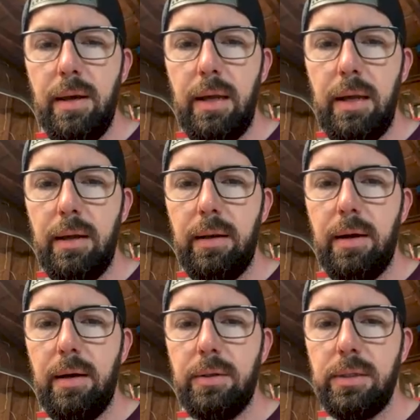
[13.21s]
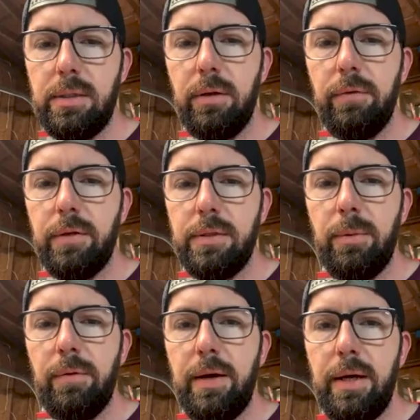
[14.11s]
And uh, I was just looking for
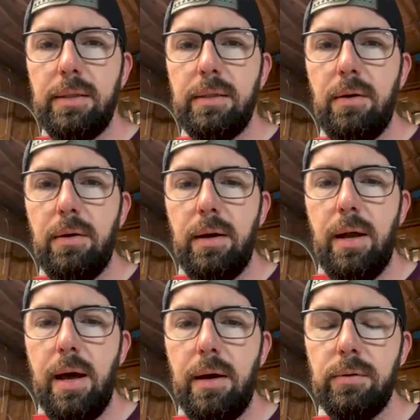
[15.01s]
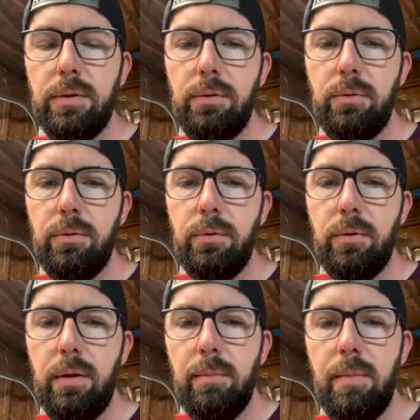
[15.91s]
some advice on how
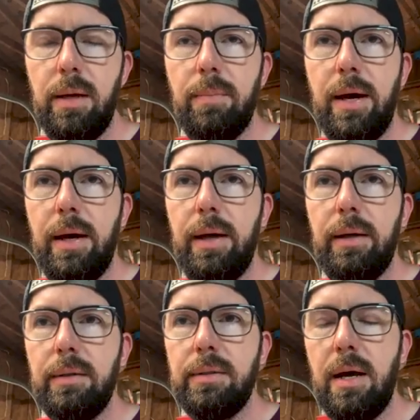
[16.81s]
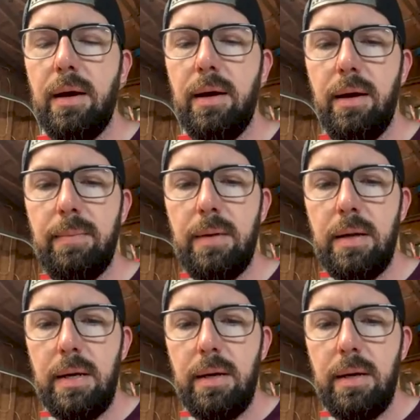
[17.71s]
to make my time